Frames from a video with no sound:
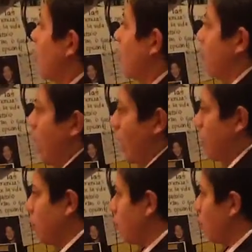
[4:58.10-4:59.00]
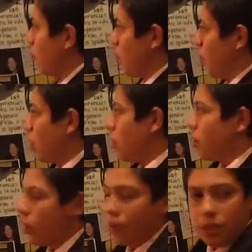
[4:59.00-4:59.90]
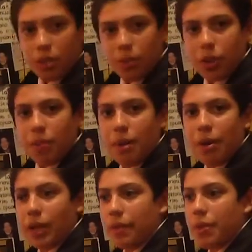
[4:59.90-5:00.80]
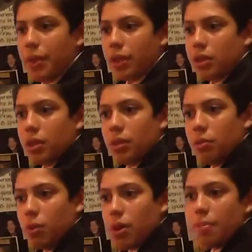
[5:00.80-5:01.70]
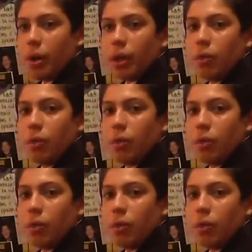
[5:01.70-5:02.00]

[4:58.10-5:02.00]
back and like I said, we're comparing everything to where the market